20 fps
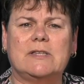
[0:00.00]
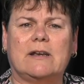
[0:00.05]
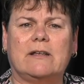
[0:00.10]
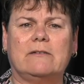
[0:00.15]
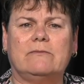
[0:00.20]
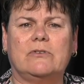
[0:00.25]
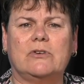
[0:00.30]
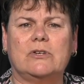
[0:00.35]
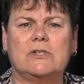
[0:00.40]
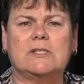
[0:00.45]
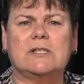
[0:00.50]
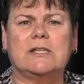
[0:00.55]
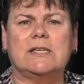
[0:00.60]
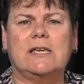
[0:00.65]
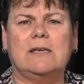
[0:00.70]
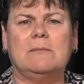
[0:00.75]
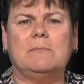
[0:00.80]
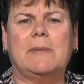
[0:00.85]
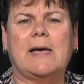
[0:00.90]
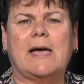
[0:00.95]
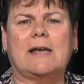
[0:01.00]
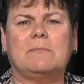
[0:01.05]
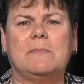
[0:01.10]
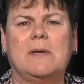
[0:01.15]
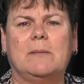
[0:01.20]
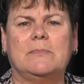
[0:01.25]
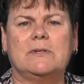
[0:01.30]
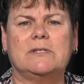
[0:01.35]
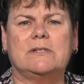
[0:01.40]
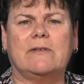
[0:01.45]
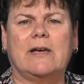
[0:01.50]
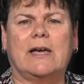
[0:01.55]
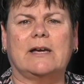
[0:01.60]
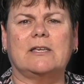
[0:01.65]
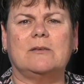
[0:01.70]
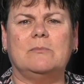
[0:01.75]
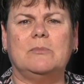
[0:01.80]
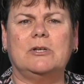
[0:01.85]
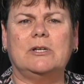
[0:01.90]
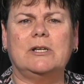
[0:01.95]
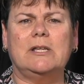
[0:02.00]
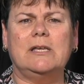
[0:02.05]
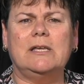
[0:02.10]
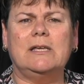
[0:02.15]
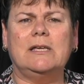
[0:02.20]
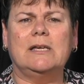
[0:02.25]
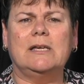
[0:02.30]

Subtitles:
that adversely impact members of our community,